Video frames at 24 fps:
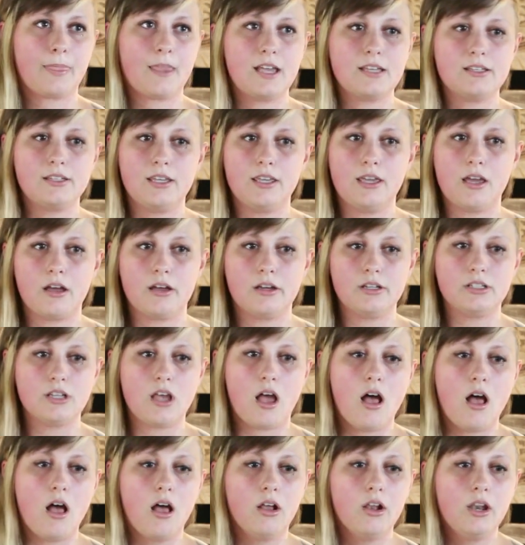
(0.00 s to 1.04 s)
a young
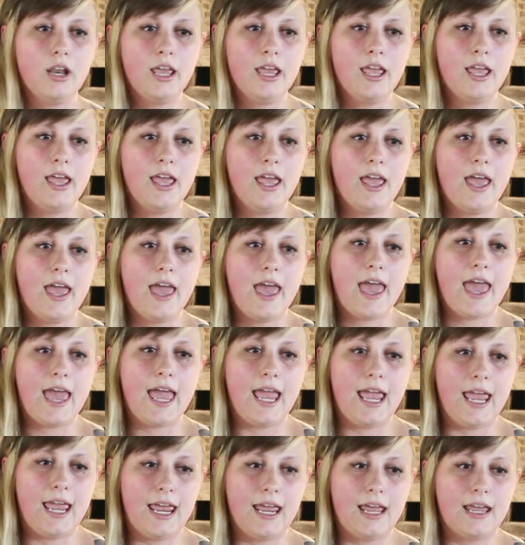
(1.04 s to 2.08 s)
adult,
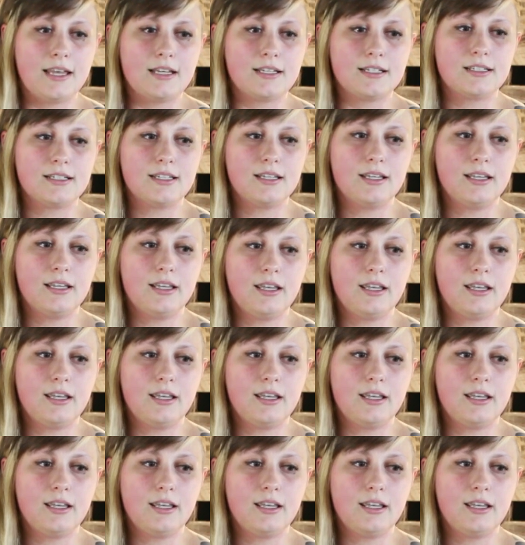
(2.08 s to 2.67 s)
and